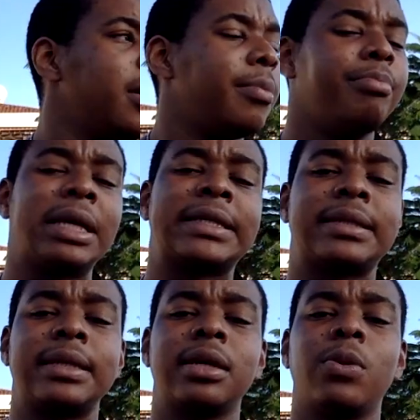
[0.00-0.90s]

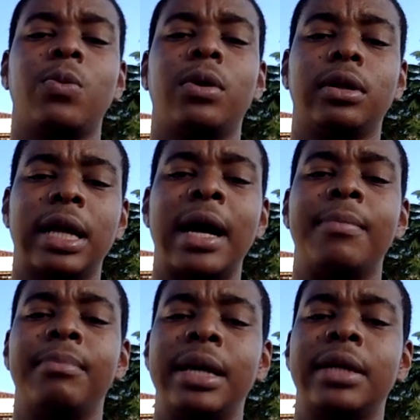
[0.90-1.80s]
mixing will not
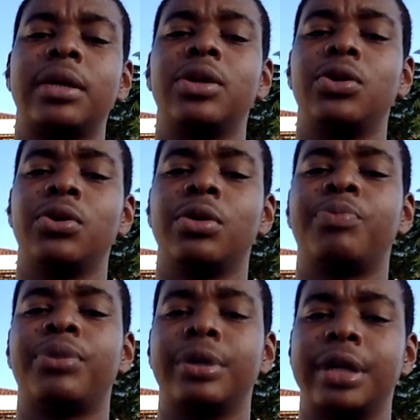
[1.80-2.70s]
make your
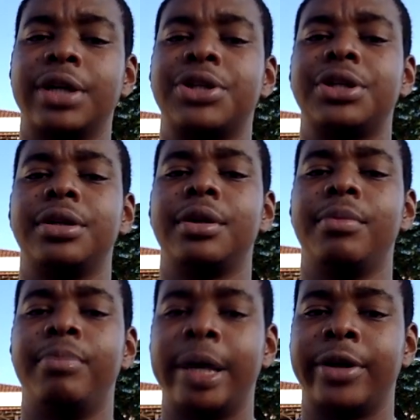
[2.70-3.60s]
production
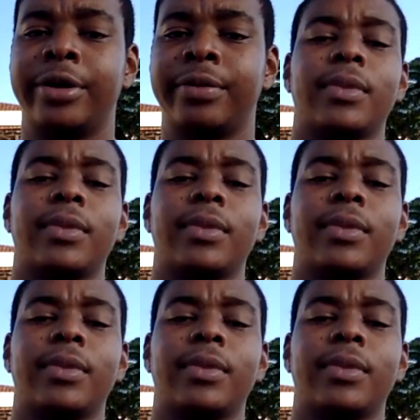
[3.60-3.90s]
better.